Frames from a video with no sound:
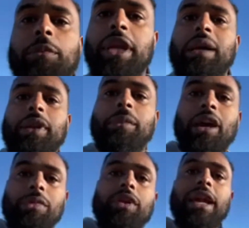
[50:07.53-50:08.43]
becoming a
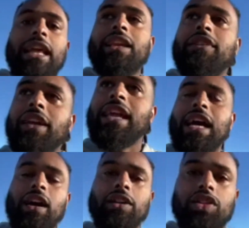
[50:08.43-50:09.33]
member and leaving a
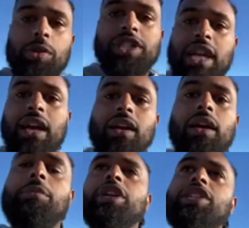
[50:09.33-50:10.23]
cat, uh, super chat.
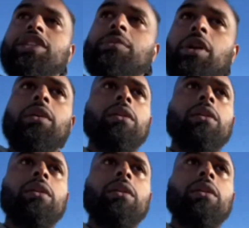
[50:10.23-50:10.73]
Appreciate you, bro.